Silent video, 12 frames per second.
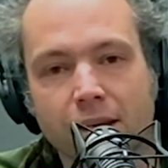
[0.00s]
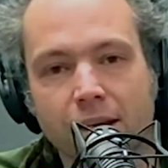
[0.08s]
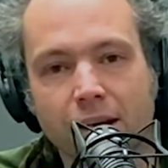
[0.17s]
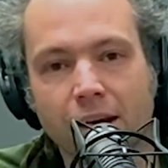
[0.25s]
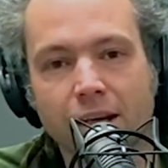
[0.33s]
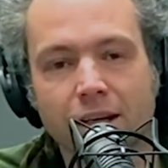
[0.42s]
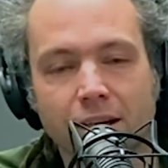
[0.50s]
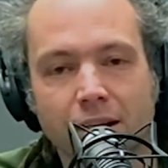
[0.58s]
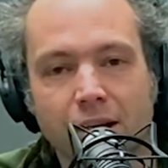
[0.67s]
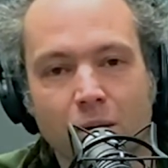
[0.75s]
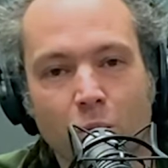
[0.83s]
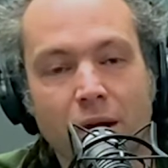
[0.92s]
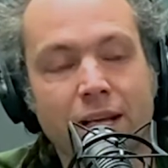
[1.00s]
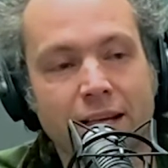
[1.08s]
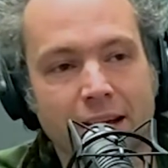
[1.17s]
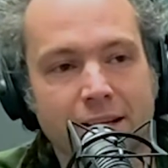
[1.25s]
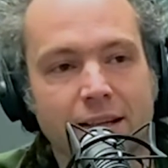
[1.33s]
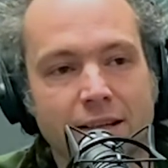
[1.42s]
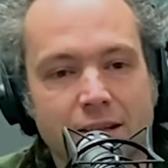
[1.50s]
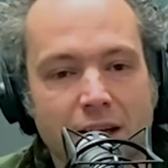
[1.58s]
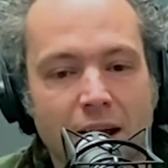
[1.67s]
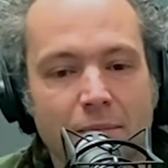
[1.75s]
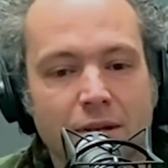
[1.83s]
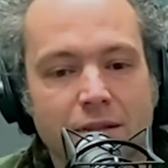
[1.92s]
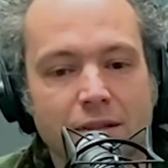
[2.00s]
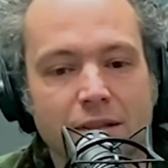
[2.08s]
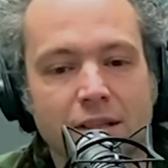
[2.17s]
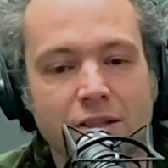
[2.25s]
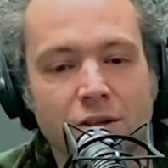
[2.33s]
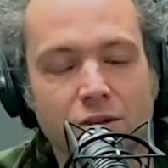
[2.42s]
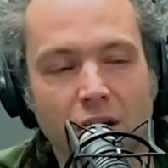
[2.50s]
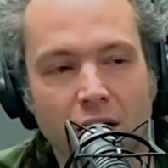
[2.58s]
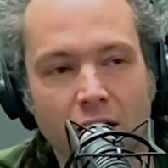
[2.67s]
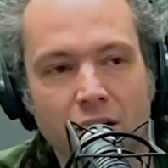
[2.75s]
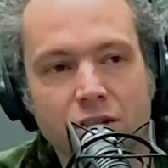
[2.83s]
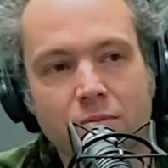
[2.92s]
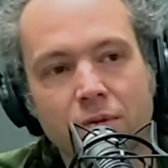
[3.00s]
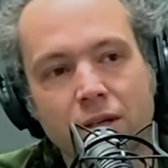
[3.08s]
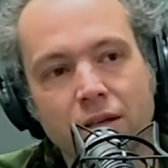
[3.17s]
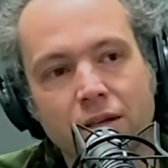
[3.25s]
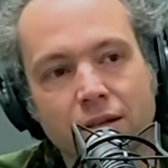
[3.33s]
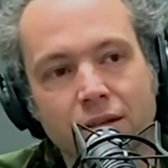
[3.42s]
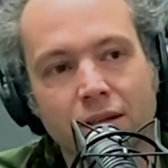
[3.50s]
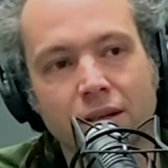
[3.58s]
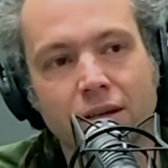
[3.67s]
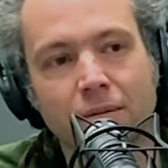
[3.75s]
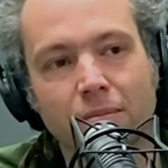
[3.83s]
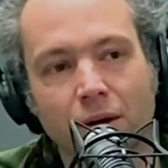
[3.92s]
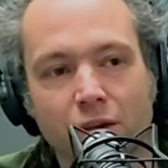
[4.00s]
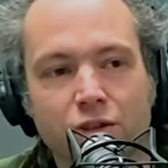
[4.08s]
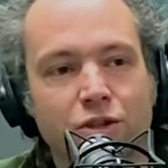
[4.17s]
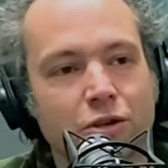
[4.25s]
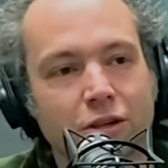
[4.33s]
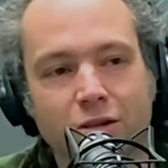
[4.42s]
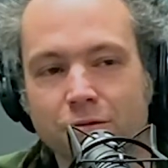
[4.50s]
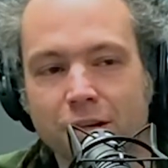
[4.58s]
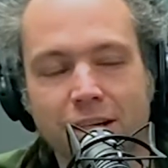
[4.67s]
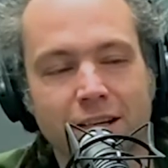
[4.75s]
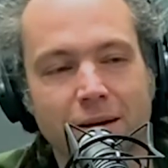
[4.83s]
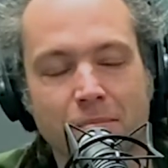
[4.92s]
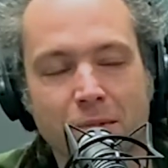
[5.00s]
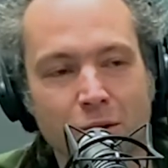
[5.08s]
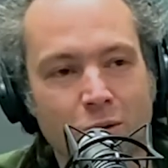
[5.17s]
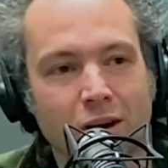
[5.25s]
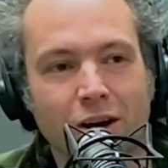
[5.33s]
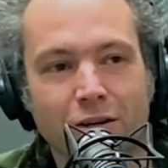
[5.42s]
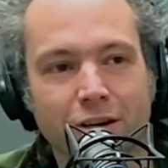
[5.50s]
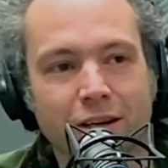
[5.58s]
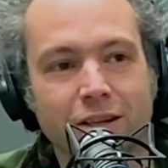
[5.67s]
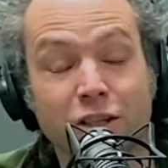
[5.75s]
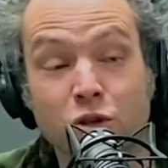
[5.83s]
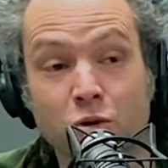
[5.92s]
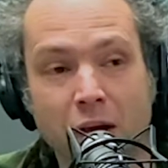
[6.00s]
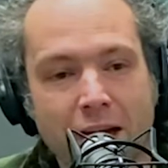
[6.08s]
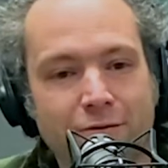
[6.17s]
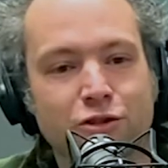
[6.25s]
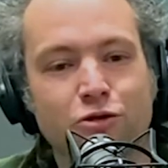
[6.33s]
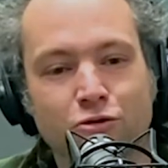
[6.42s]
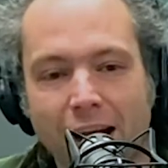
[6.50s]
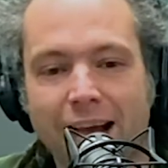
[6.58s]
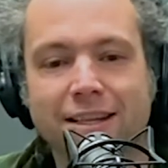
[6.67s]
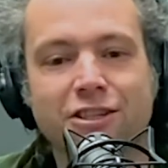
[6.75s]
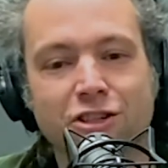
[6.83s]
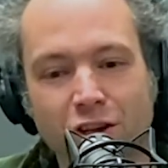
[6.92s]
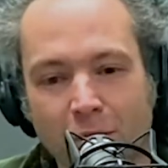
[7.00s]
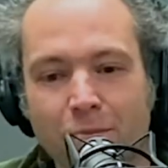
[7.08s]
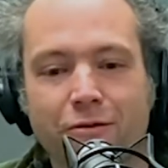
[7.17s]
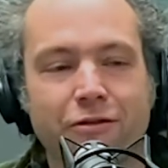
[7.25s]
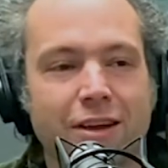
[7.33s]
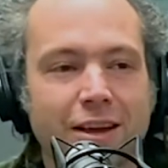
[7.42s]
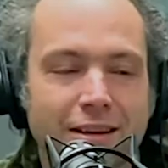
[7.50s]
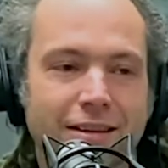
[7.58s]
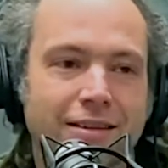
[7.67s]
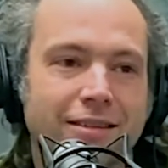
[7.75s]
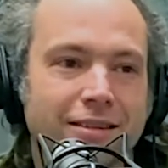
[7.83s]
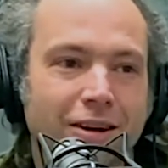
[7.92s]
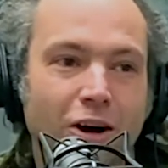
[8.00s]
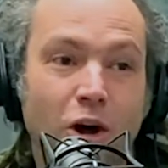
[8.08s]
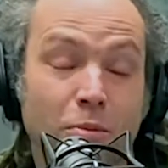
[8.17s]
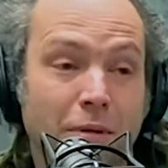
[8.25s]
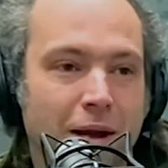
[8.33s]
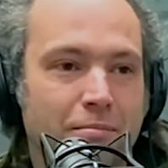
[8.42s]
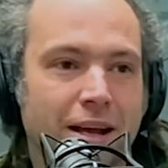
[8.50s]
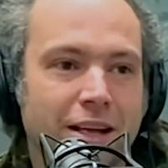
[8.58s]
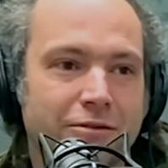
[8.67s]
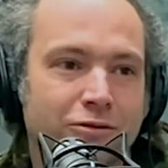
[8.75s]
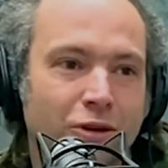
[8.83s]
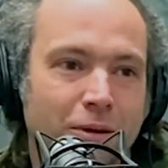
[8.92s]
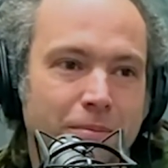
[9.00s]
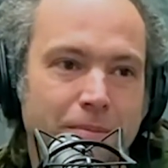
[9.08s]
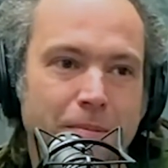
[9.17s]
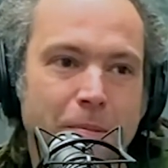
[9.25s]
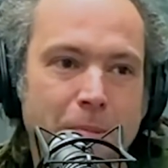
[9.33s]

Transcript: And when he get that assignment, he just asked me, Bas, you're really a milk lover. You have to write something on my platform.